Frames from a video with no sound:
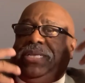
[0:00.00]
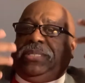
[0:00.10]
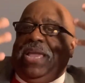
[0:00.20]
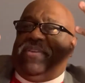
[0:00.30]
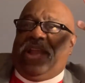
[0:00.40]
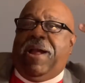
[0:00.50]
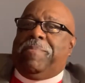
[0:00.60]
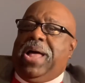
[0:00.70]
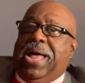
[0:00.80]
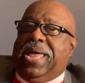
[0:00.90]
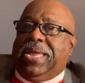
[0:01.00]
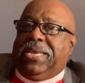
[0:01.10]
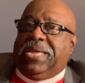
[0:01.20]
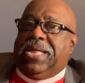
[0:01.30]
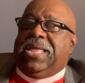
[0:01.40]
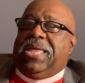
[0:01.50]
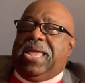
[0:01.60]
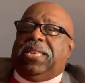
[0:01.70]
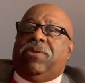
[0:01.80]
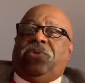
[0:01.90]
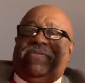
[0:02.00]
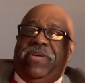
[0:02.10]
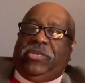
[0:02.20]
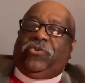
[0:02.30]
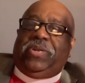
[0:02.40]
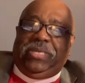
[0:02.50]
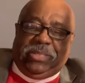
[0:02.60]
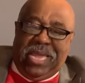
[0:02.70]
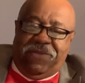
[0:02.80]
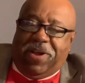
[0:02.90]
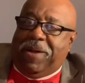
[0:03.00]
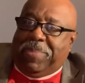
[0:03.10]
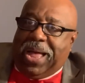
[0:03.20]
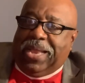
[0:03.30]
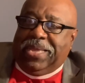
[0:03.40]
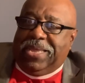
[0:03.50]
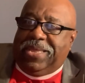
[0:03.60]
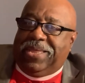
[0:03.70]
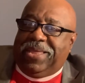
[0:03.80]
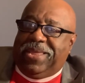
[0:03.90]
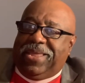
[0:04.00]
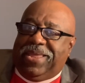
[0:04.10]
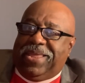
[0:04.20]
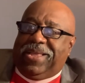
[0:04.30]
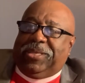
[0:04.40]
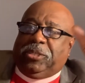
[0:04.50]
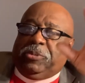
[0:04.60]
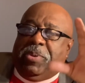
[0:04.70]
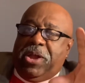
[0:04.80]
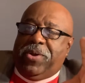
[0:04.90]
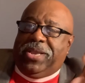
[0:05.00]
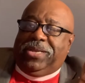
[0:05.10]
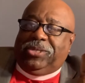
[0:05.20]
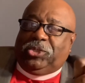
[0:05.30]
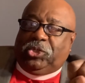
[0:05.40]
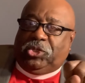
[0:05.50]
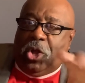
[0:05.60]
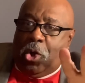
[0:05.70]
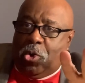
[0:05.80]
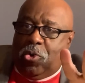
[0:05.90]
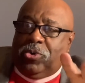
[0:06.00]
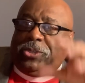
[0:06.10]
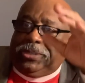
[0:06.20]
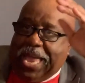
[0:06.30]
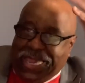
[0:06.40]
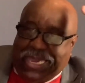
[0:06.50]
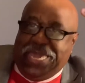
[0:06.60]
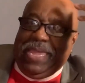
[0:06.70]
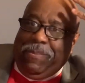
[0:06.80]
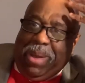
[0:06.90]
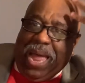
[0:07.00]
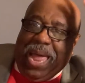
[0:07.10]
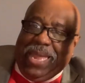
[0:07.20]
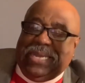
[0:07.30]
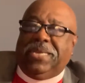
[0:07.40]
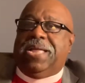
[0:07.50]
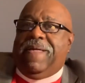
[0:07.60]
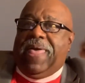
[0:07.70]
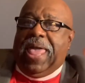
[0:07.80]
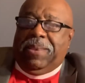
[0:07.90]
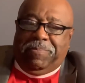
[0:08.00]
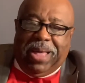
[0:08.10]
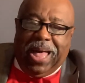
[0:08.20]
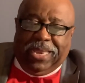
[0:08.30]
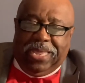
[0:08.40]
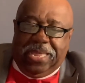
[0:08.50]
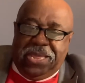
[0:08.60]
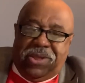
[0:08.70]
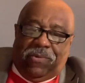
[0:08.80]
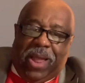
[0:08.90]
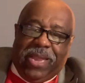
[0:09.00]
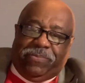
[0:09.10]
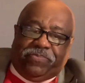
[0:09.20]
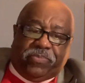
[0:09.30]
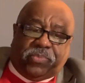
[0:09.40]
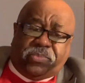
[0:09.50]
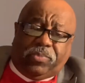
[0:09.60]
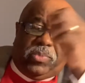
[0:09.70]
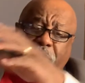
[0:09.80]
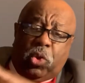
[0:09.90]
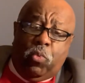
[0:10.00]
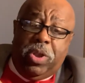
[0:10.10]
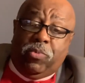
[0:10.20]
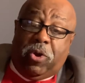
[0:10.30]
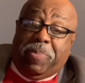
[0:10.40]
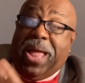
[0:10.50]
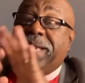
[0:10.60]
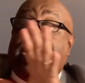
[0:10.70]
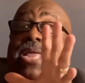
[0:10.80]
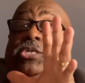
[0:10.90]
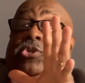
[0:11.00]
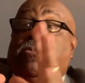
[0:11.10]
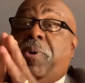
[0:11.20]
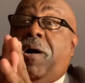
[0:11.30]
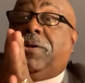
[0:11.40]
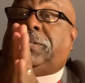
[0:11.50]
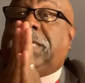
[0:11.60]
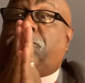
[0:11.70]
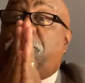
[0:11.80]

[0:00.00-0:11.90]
saving our mind, and he will eventually save our body. Spirit, soul, psyche, mind, and body, right? We were by nature. Paul said